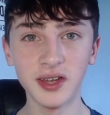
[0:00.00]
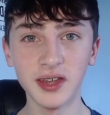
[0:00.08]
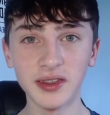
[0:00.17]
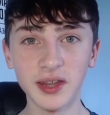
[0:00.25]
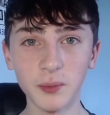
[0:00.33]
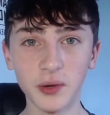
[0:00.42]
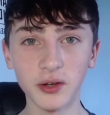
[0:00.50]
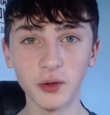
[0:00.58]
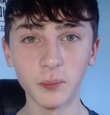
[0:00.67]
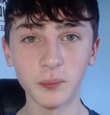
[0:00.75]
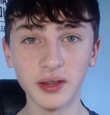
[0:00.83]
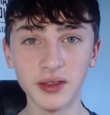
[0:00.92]
they might not
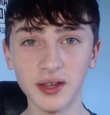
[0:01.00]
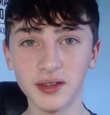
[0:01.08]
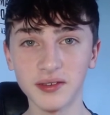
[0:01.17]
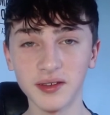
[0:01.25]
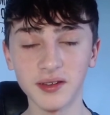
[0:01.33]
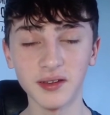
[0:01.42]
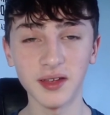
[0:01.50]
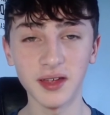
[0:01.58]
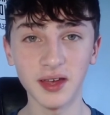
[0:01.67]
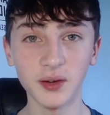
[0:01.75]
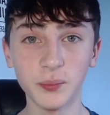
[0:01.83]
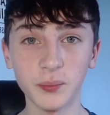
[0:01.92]
be there to
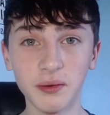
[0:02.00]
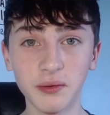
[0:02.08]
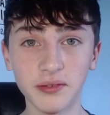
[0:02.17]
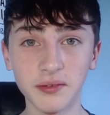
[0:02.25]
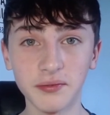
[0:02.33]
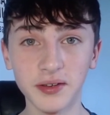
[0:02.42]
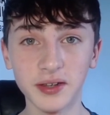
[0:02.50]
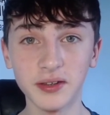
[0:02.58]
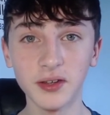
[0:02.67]
help out and defend.